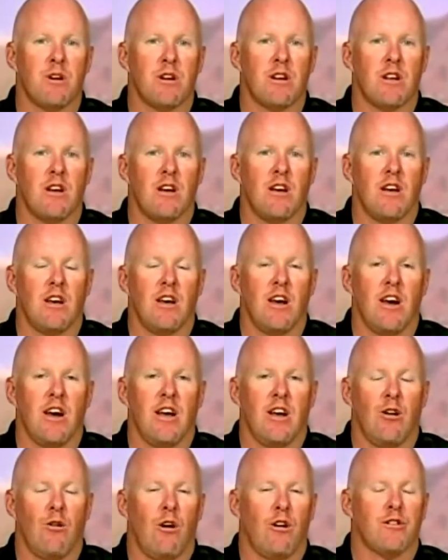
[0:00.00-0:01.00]
But
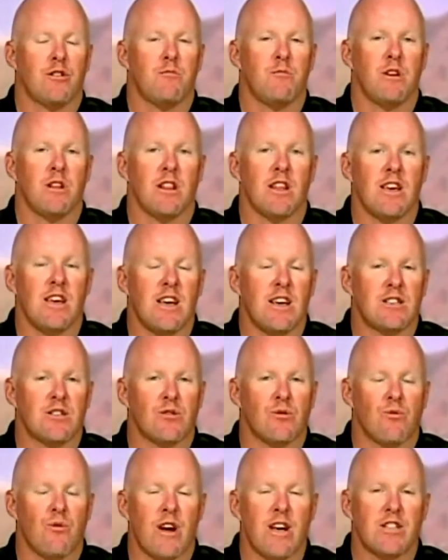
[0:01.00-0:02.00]
you know, ultimately,
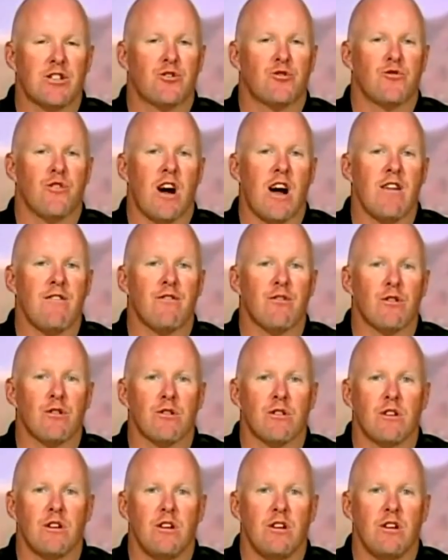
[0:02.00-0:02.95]
as a race driver,